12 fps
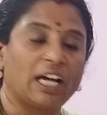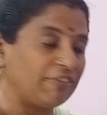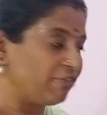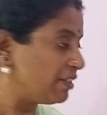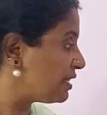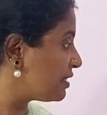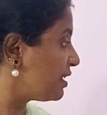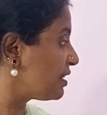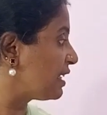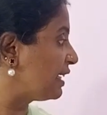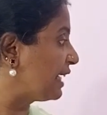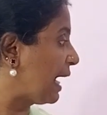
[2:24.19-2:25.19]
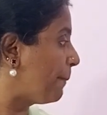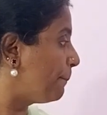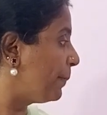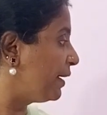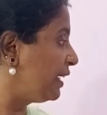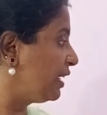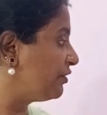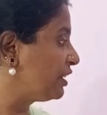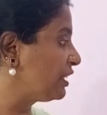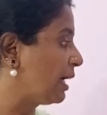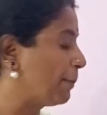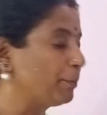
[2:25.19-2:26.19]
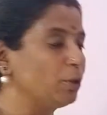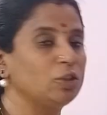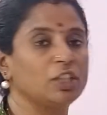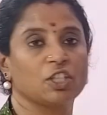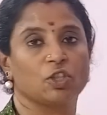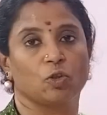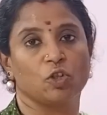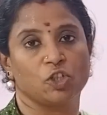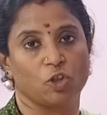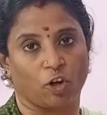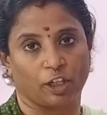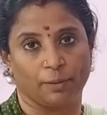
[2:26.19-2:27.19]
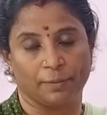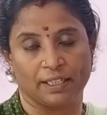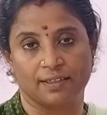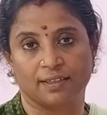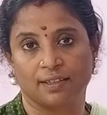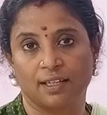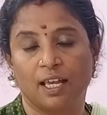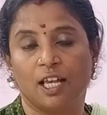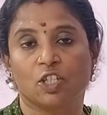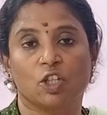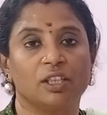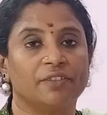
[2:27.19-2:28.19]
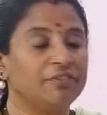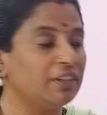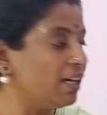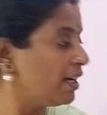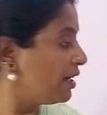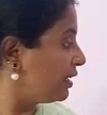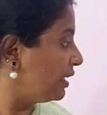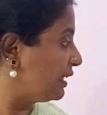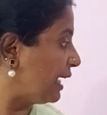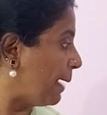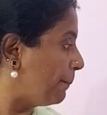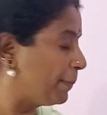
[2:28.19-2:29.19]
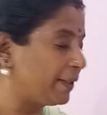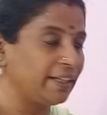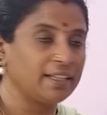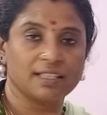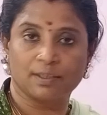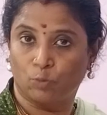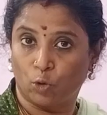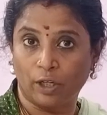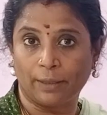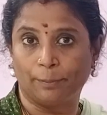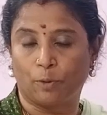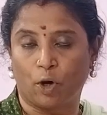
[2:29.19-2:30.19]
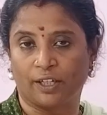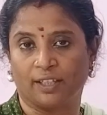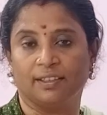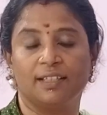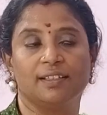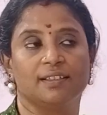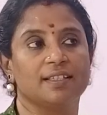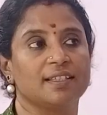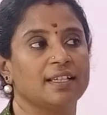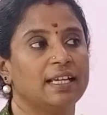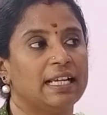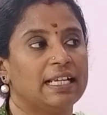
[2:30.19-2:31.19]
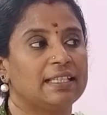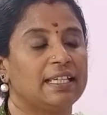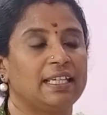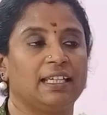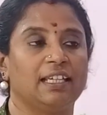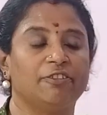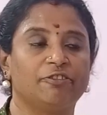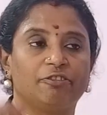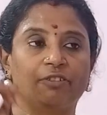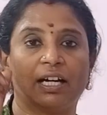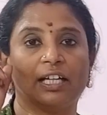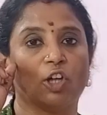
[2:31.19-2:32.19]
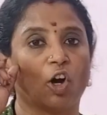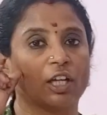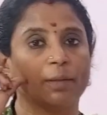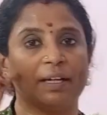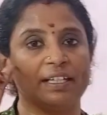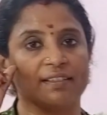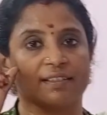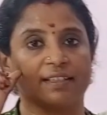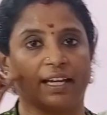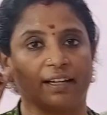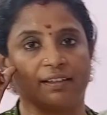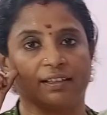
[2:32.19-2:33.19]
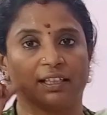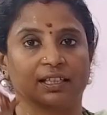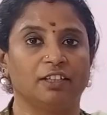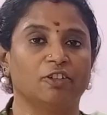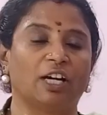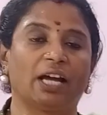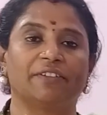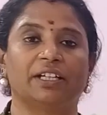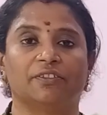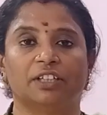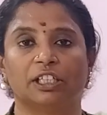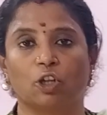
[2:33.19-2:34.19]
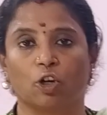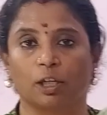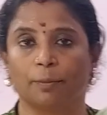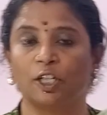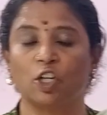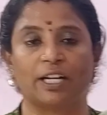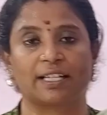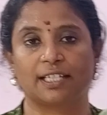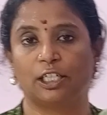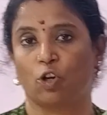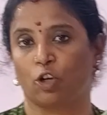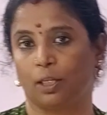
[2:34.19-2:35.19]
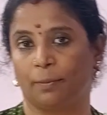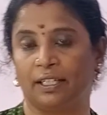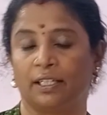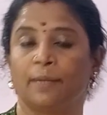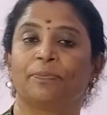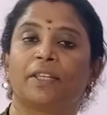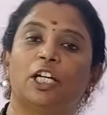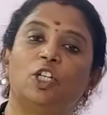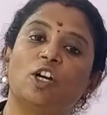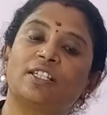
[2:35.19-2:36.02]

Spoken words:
So the offence is tampering with computer source documents. So the word tampering is more important. That is, see, if a document is there, you are having a Word document or Excel document,